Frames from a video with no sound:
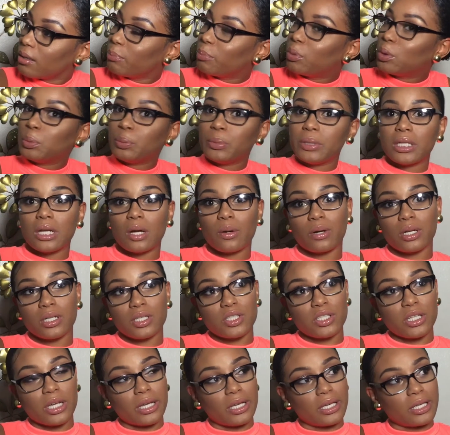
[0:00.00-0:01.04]
Put me now
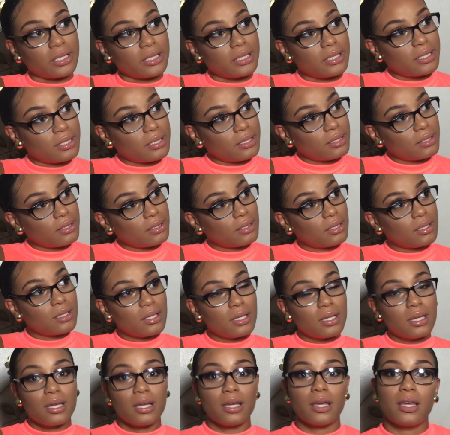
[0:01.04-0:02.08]
on jackets.
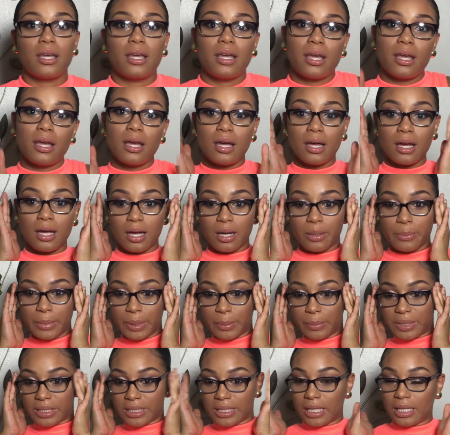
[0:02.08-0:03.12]
I
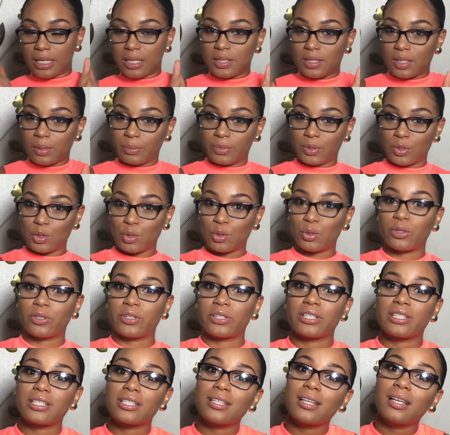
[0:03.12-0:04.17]
met me sell you some
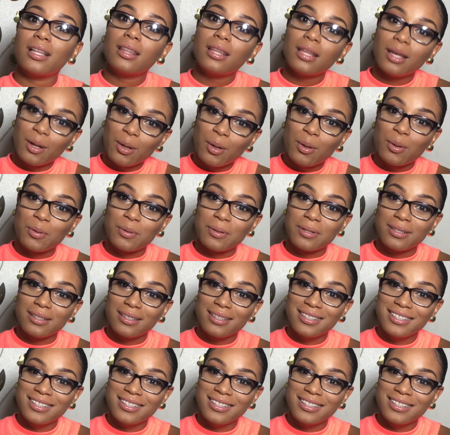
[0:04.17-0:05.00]
insurance. Hello.